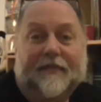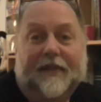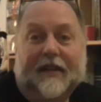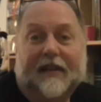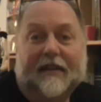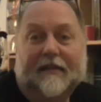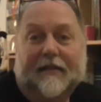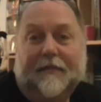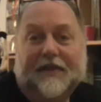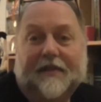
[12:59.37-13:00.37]

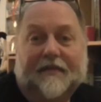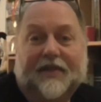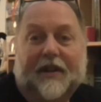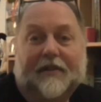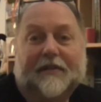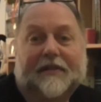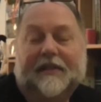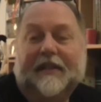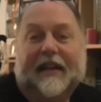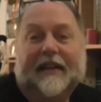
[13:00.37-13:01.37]
the Museum of Childhood.
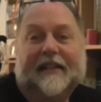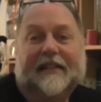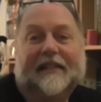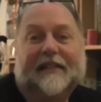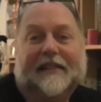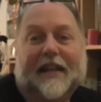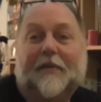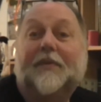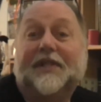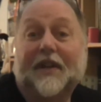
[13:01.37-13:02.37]
And they
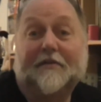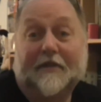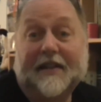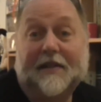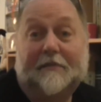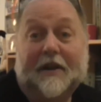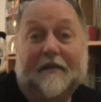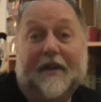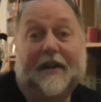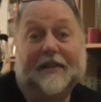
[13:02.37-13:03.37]
also created a work
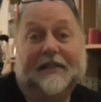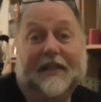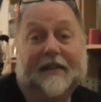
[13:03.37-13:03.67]
of art. They